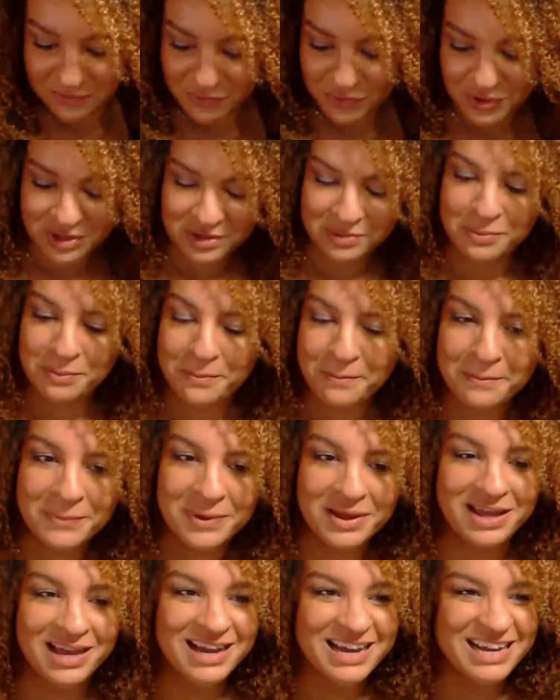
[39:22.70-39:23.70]
you can.
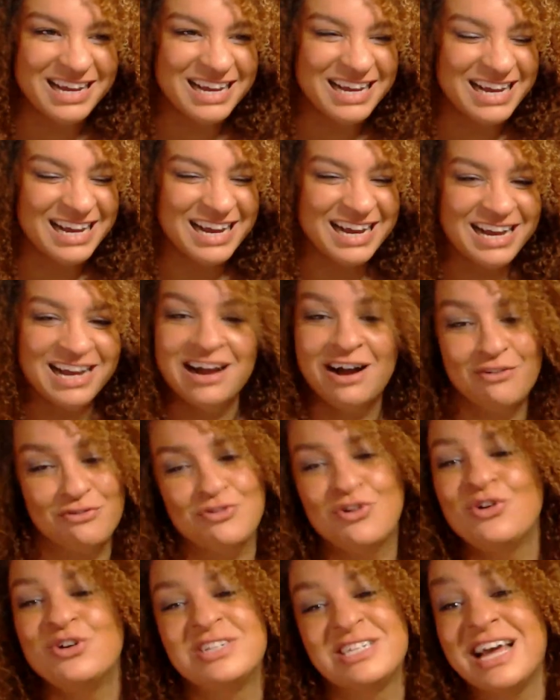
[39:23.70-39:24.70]
Of
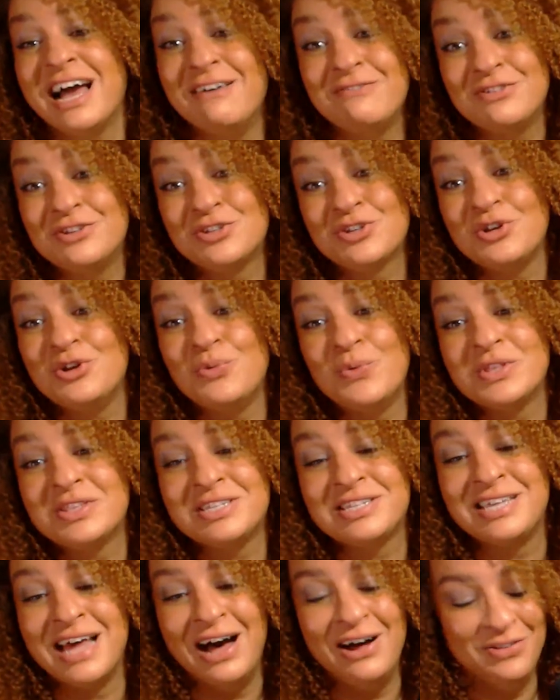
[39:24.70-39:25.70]
course, I have to show you what the
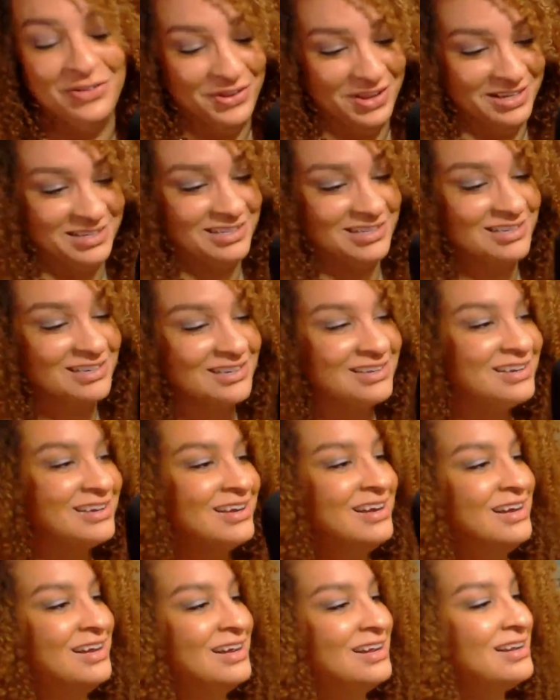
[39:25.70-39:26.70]
sound is.
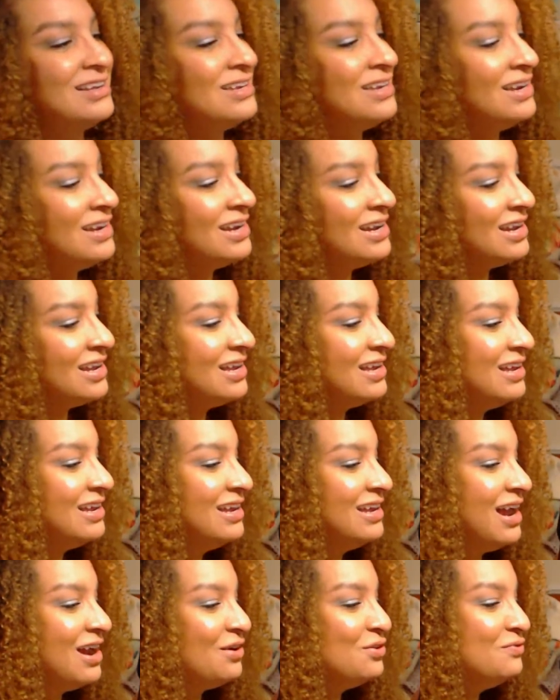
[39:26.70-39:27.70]
I
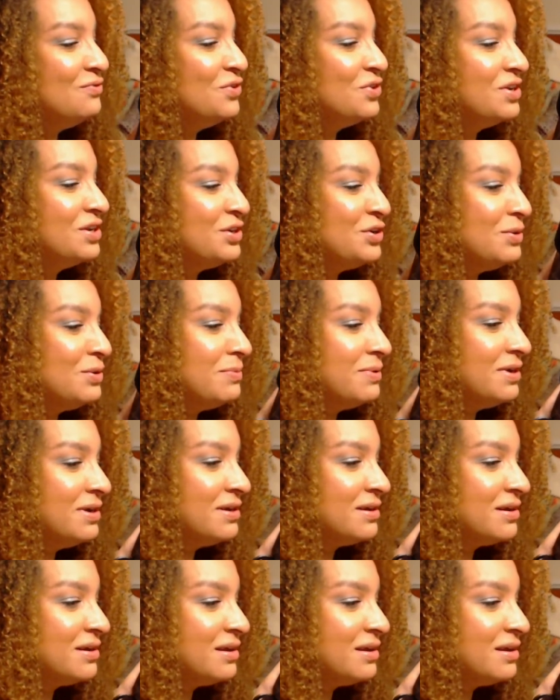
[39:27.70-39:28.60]
don't know if you can hear, but.